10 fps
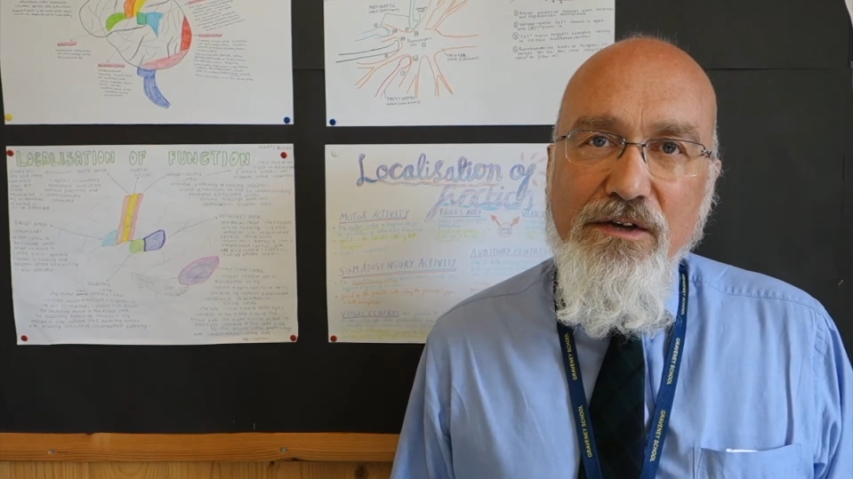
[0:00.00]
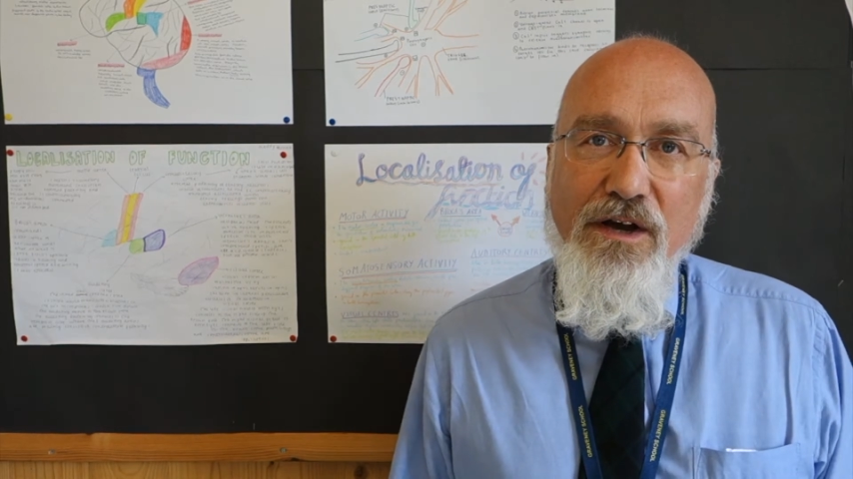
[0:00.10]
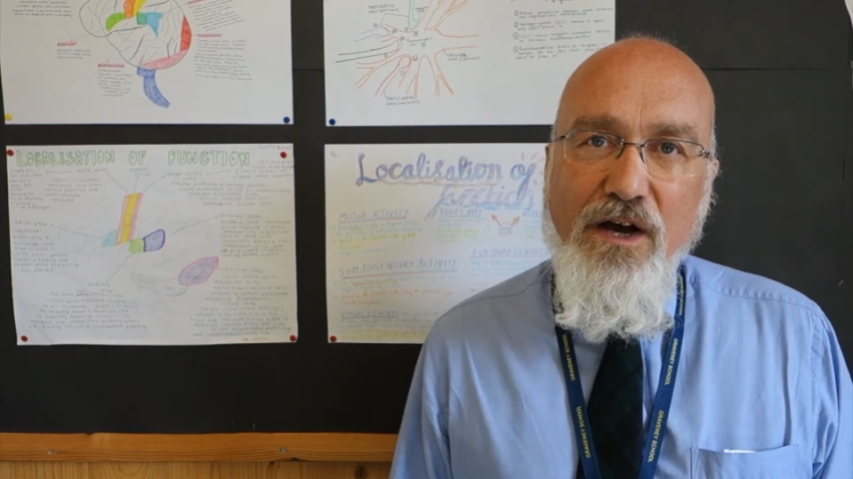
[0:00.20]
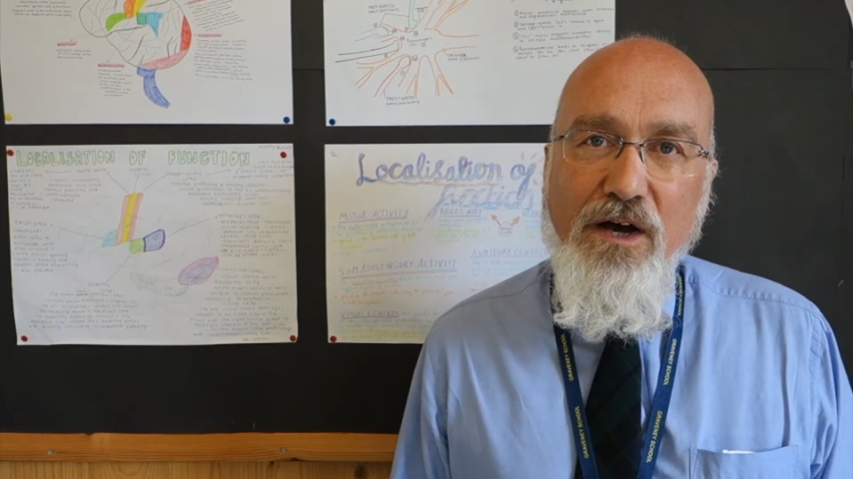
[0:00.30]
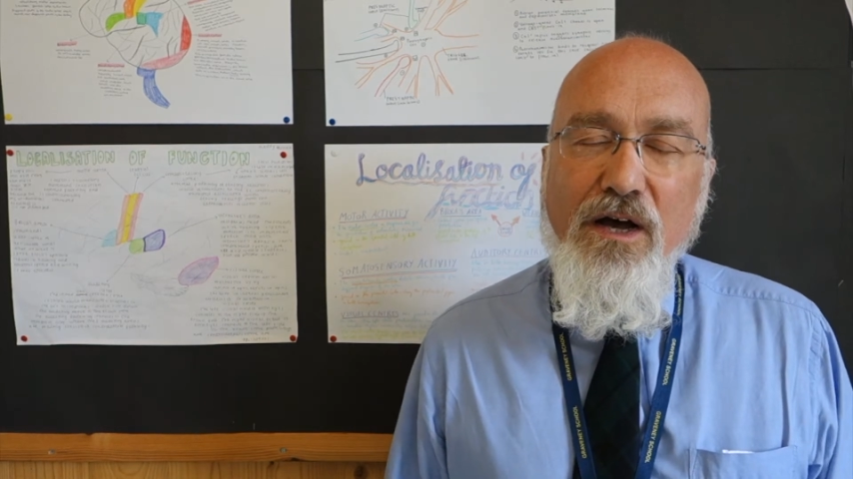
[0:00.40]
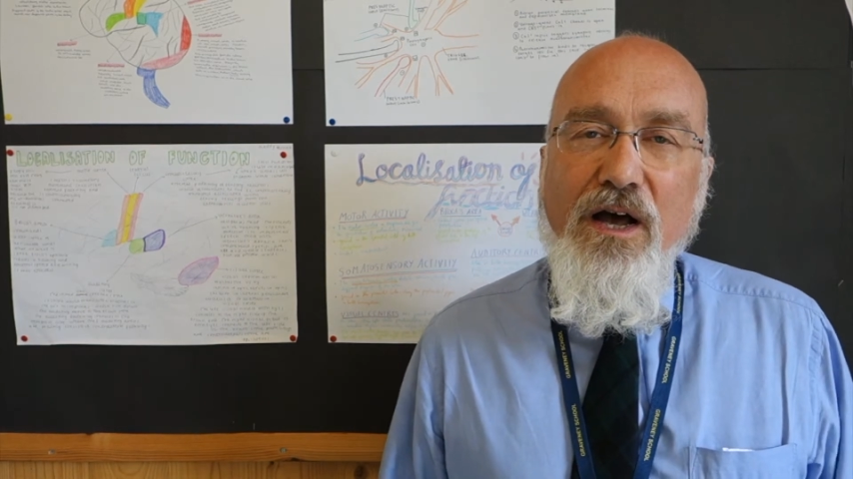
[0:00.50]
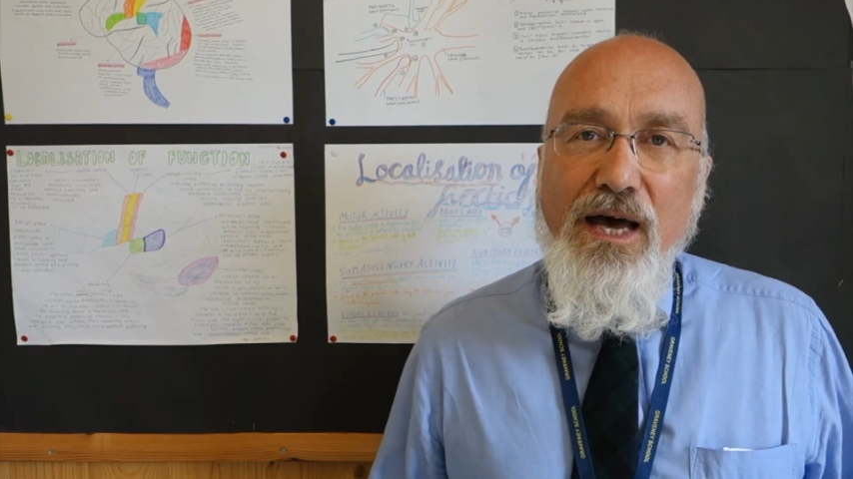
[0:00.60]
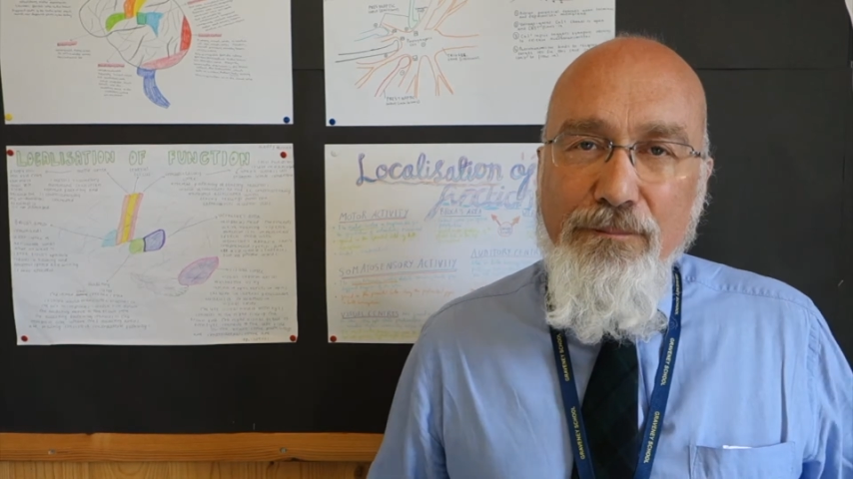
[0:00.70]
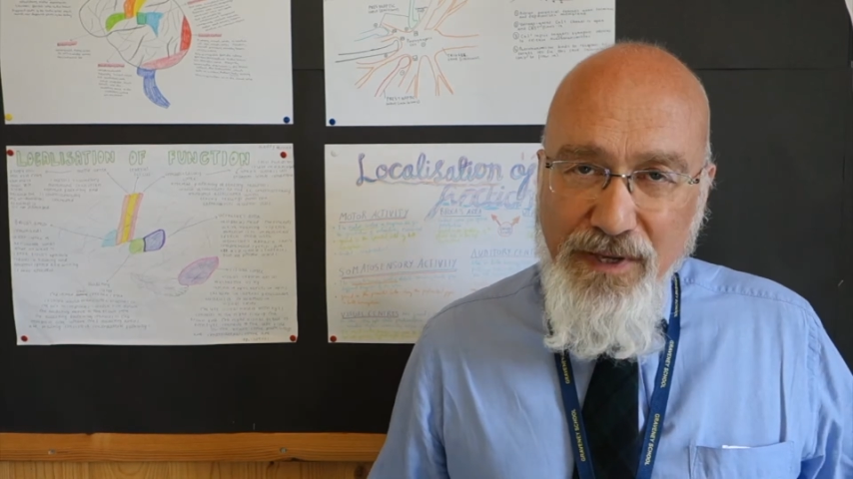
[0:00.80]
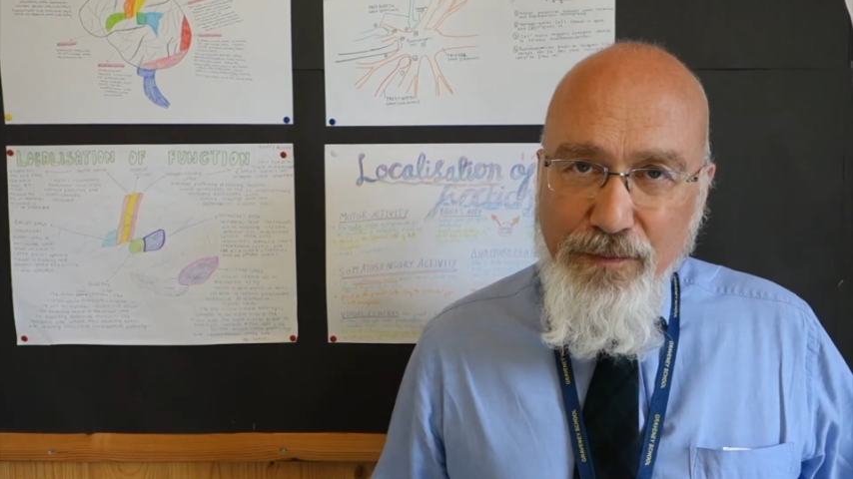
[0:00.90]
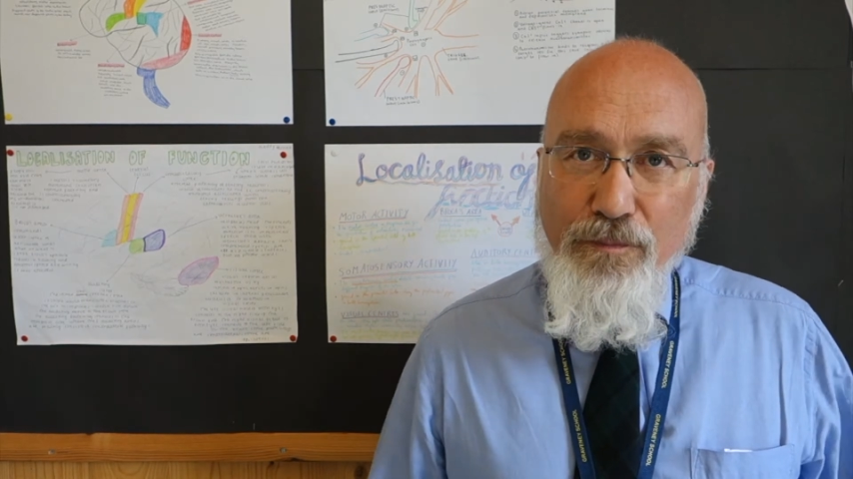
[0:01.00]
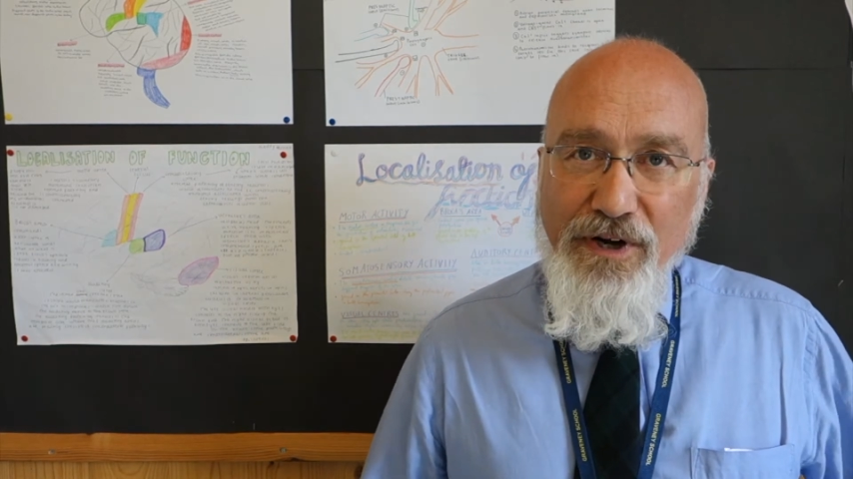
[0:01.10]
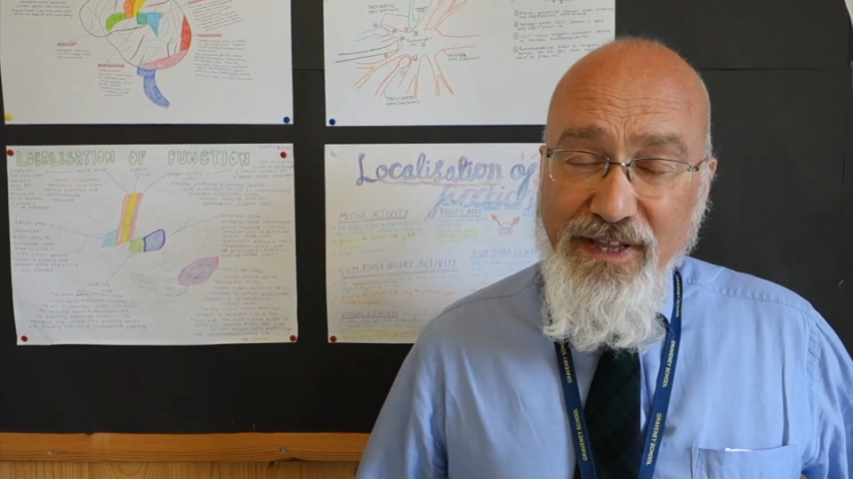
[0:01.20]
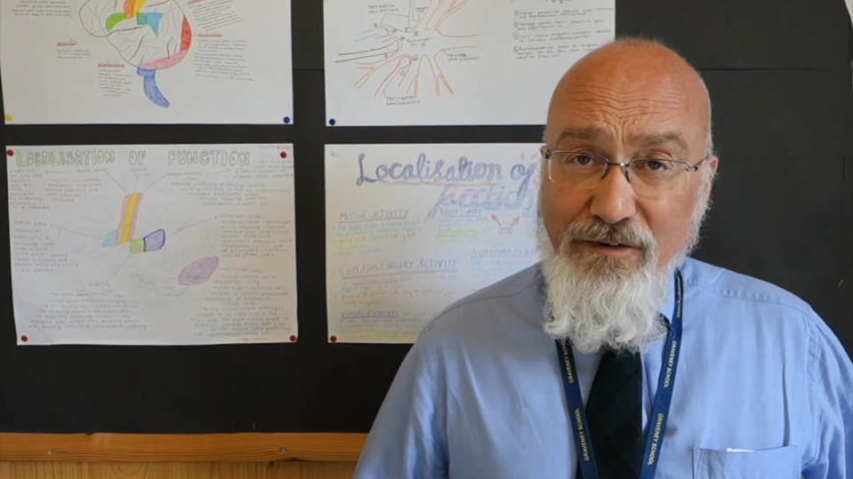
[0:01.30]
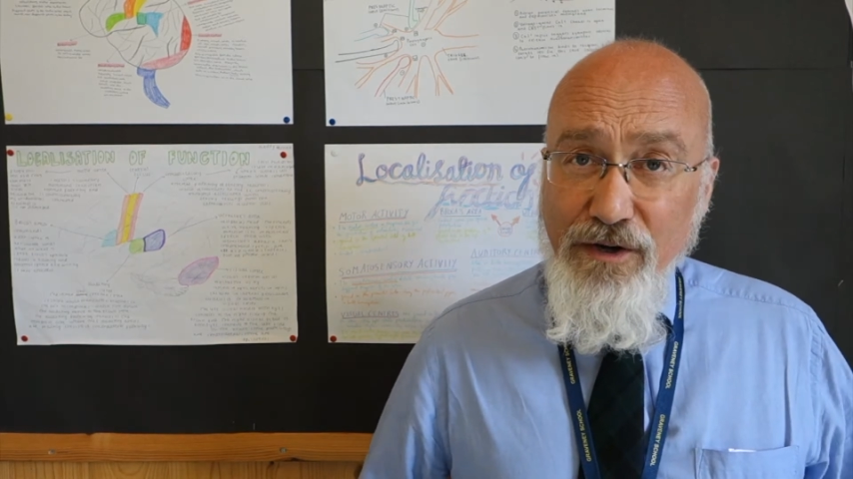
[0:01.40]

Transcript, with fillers: Uh, and people bring their